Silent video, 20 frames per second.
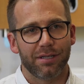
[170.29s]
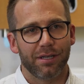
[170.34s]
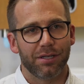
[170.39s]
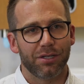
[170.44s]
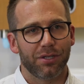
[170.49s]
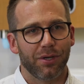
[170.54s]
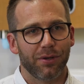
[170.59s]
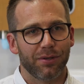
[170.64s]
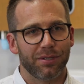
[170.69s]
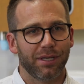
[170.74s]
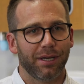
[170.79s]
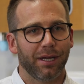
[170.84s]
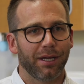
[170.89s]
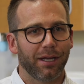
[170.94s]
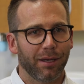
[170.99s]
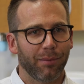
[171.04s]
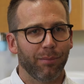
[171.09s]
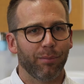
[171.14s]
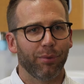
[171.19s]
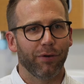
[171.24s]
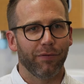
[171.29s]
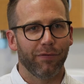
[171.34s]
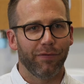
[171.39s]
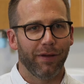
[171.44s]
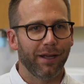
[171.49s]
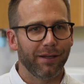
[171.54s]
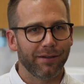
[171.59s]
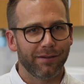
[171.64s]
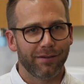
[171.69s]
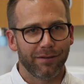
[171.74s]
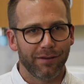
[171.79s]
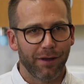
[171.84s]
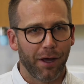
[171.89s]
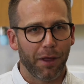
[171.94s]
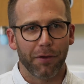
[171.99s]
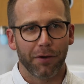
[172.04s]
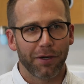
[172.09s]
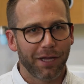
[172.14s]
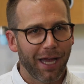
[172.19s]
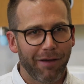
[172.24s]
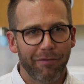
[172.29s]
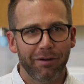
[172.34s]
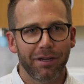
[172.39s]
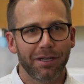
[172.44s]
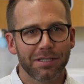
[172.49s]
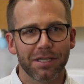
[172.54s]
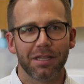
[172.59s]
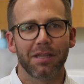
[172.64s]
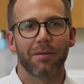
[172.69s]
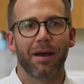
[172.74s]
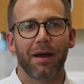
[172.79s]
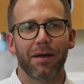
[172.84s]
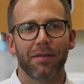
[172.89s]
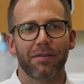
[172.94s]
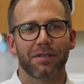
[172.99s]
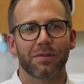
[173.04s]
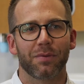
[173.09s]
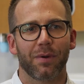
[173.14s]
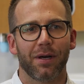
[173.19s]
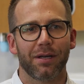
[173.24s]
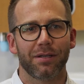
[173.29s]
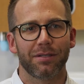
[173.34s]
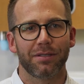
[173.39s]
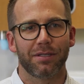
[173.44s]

that shows that it can prevent other cavities in the mouth as well.